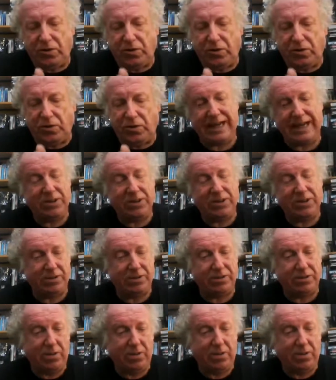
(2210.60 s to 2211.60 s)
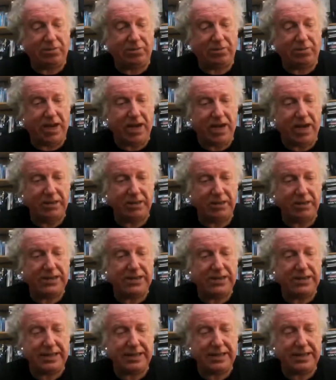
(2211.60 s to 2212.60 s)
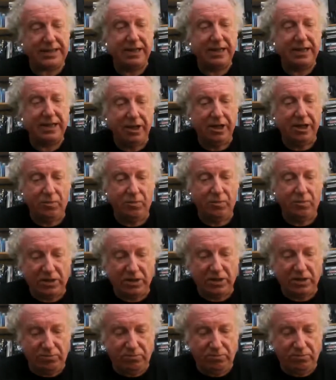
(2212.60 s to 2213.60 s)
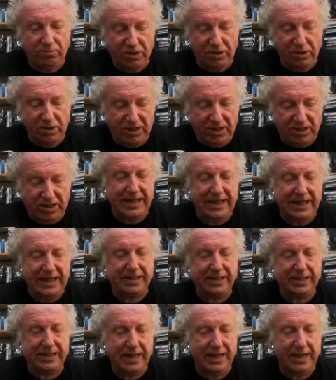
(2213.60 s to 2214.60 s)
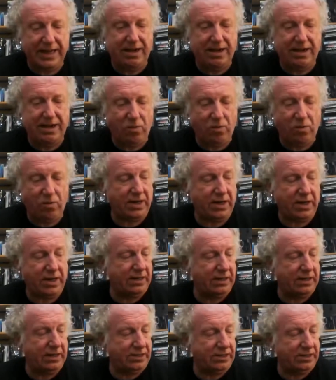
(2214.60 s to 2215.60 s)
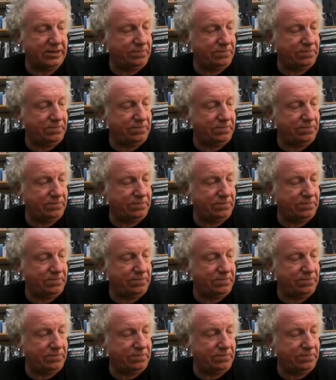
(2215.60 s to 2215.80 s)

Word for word: Absolutely. Uh, this what Europe went through now in the States was was tested in Northern Ireland. So.